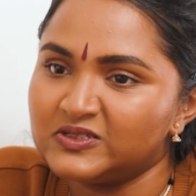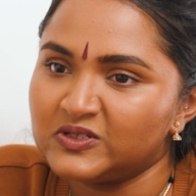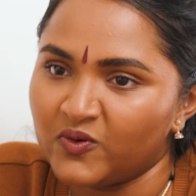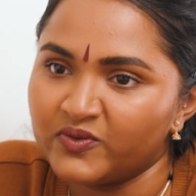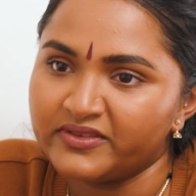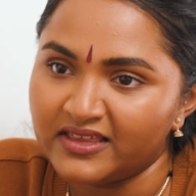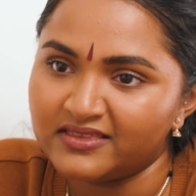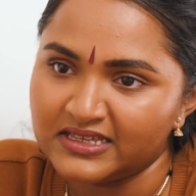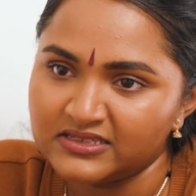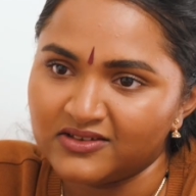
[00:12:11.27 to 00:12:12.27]
don't
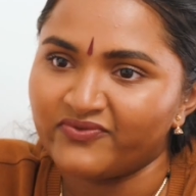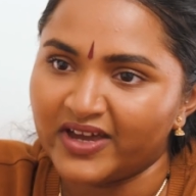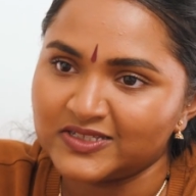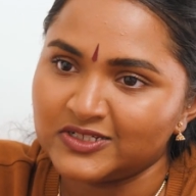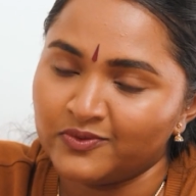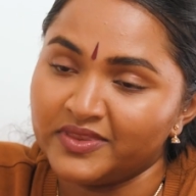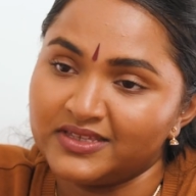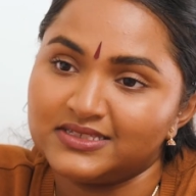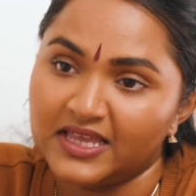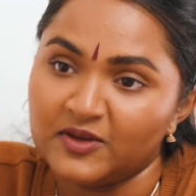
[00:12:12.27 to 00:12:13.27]
let things affect you in
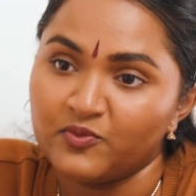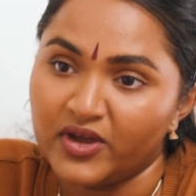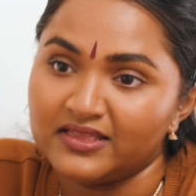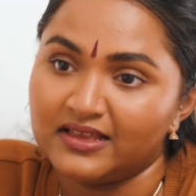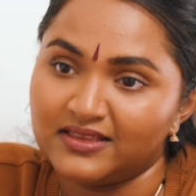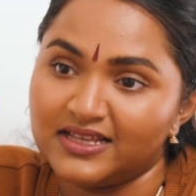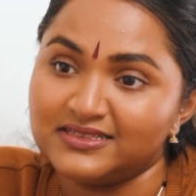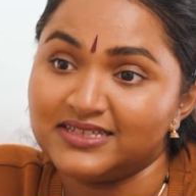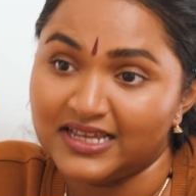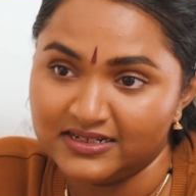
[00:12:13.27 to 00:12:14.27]
the same way that they
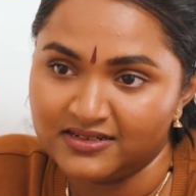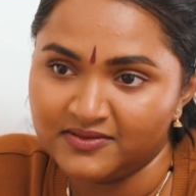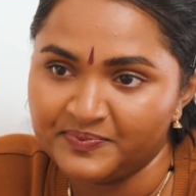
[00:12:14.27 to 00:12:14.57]
did.